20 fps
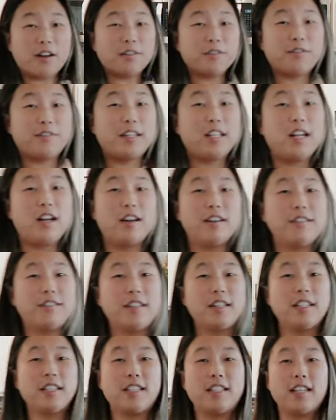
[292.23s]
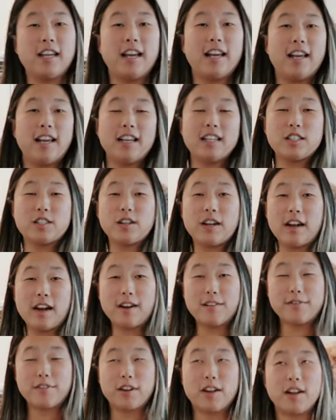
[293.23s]
outfit of the day. So I
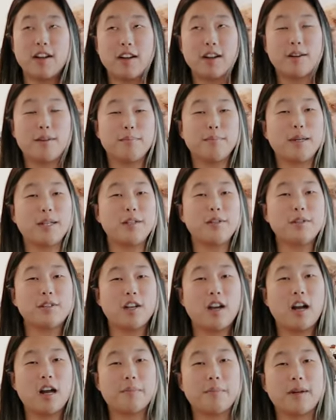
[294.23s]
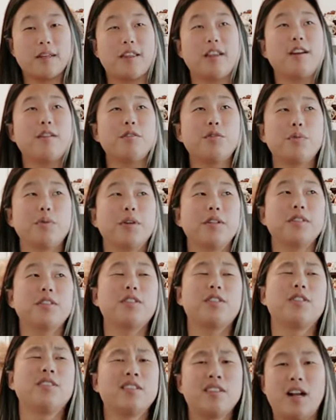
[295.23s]
have uh, my new top. I think I was wearing
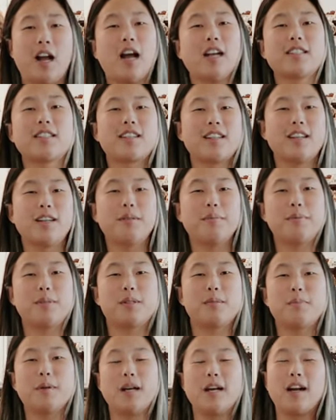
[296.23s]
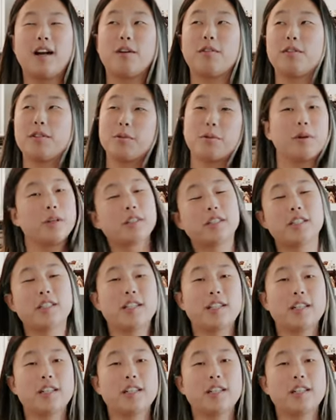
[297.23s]
this in the last clips, but I only wore it to